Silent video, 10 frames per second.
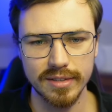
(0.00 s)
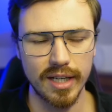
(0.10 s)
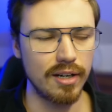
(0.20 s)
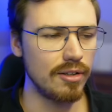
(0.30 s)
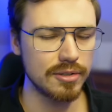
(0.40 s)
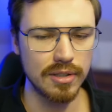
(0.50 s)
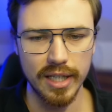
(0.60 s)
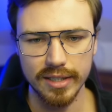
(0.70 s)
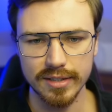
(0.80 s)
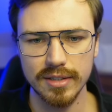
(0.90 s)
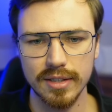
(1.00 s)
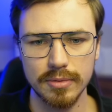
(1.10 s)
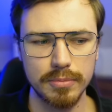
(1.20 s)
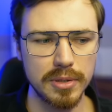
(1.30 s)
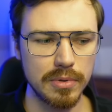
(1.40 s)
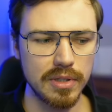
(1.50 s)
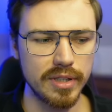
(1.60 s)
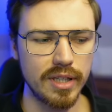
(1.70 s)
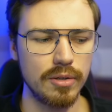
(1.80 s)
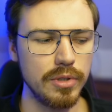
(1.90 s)
There are also like uh, people
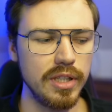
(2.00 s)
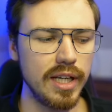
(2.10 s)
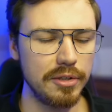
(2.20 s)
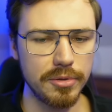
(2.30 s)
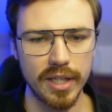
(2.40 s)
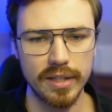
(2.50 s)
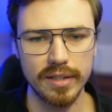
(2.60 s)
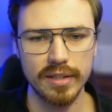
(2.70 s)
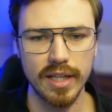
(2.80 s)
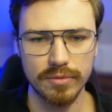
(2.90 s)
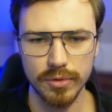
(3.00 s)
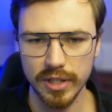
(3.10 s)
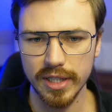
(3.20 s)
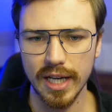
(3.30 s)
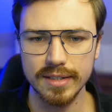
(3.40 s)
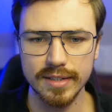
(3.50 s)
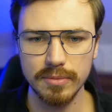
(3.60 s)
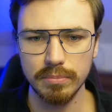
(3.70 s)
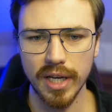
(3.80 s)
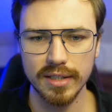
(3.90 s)
that are really educated and have really nice
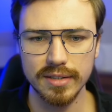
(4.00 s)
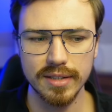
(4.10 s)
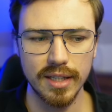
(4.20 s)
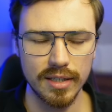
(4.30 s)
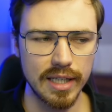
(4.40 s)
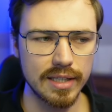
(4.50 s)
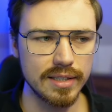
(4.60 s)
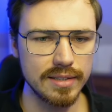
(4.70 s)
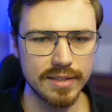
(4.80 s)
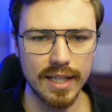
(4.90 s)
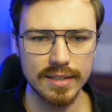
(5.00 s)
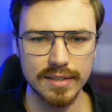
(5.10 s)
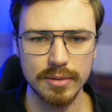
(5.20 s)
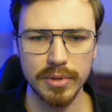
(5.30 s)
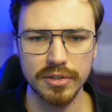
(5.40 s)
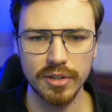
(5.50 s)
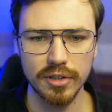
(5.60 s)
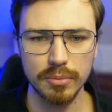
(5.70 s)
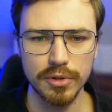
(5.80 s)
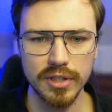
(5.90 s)
impacts, uh, like insights in the Bitcoin
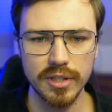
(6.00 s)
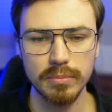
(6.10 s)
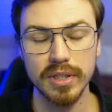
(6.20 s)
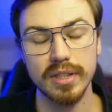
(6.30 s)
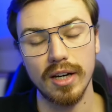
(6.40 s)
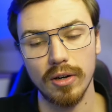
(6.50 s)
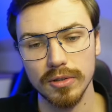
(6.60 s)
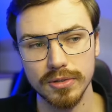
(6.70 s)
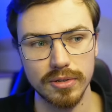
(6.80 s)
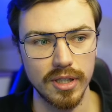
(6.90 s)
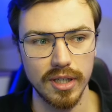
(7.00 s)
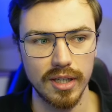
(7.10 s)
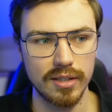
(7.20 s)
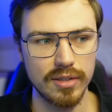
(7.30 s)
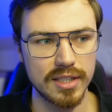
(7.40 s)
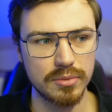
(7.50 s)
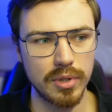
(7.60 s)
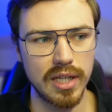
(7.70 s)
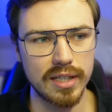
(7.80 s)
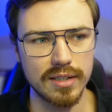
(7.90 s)
community. But there are also there's
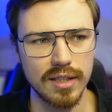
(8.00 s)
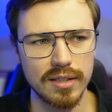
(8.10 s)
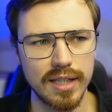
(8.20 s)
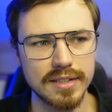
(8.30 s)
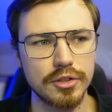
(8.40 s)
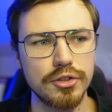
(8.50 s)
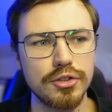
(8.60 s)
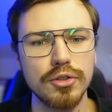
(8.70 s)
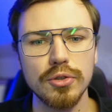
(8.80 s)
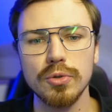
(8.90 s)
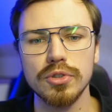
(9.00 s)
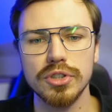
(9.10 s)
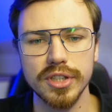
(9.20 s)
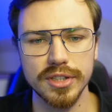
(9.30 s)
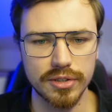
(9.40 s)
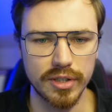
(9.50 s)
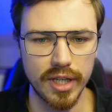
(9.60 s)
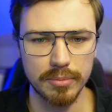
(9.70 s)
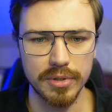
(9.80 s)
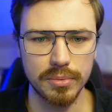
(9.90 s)
well like there's a huge
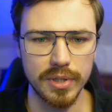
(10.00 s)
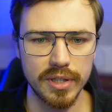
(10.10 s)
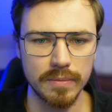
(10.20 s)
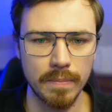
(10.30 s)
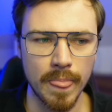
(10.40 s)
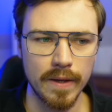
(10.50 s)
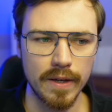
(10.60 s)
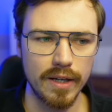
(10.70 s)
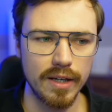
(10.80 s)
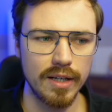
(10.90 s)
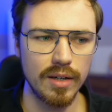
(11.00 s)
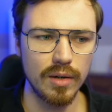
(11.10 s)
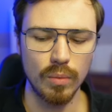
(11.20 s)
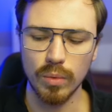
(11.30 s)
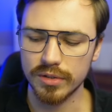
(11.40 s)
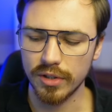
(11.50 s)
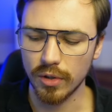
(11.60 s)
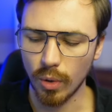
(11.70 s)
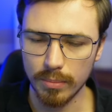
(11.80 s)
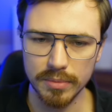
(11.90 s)
disconnect between uh, what they
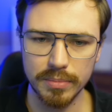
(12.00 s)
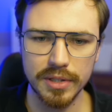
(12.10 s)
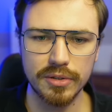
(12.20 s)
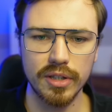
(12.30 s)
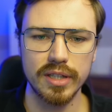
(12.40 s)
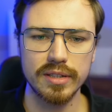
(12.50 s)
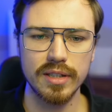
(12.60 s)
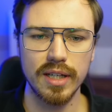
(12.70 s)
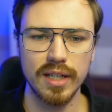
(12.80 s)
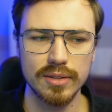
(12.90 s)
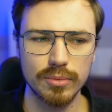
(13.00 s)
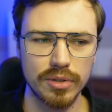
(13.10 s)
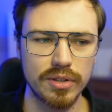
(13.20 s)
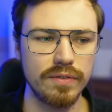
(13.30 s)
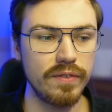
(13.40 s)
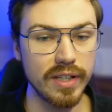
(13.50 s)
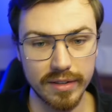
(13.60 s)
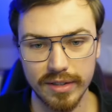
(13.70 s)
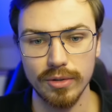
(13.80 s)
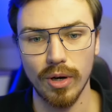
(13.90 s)
know about Bitcoin and what they
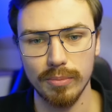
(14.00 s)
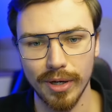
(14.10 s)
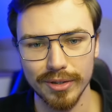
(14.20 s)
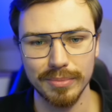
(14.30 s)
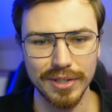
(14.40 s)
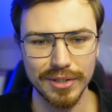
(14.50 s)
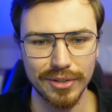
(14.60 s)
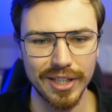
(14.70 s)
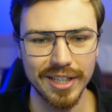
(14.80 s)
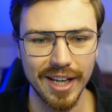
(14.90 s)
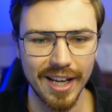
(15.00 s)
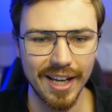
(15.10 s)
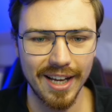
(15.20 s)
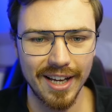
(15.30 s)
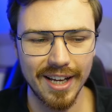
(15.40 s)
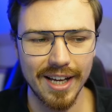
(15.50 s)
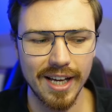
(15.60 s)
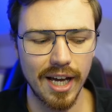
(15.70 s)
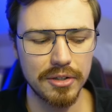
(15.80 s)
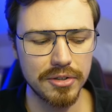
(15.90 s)
think they know about Bitcoin. Uh,
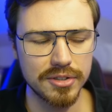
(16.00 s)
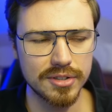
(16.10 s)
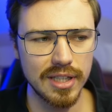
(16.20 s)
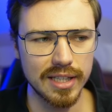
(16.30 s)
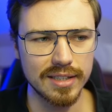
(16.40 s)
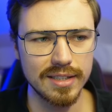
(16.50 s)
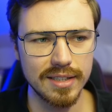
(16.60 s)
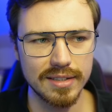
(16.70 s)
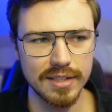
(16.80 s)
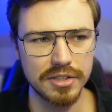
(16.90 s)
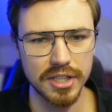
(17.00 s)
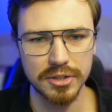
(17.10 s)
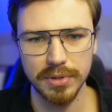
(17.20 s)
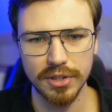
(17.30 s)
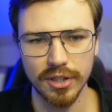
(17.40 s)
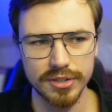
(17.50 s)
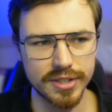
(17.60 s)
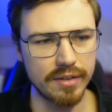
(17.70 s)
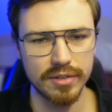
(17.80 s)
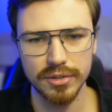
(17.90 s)
how do you like? Is it just because
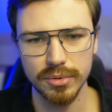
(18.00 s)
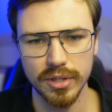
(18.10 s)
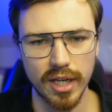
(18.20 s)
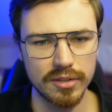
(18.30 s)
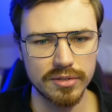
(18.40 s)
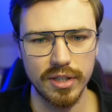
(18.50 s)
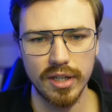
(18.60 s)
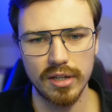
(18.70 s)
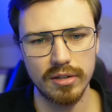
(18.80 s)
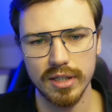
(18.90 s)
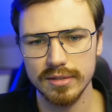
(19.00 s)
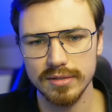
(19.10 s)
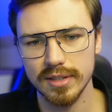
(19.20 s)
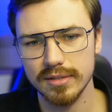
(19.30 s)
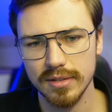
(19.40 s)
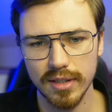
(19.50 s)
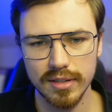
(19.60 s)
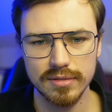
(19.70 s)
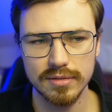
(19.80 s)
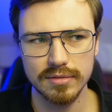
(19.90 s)
I have a new account there and and
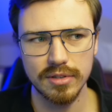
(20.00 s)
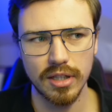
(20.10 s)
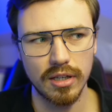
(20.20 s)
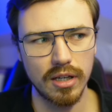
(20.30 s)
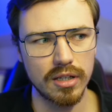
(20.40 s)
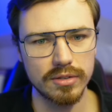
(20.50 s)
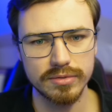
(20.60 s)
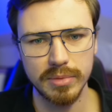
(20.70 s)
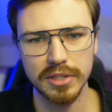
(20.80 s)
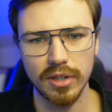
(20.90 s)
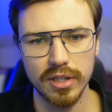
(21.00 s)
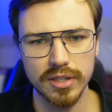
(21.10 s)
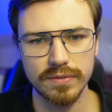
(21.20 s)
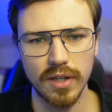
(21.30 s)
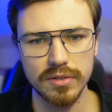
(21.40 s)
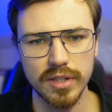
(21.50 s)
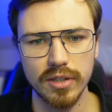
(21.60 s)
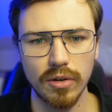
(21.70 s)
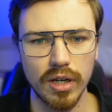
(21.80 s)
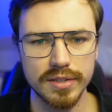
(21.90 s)
and not a lot of Bitcoiners found there,
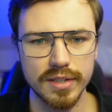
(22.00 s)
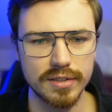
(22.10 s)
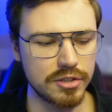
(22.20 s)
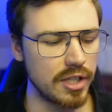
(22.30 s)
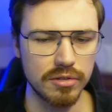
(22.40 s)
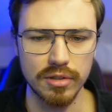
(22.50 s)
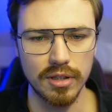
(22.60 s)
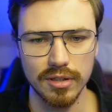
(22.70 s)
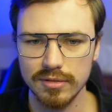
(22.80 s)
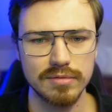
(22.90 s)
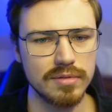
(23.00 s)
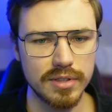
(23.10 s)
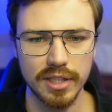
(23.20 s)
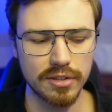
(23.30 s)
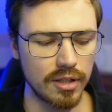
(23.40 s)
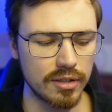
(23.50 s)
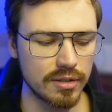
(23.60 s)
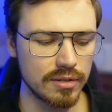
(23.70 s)
or is it general TikTok?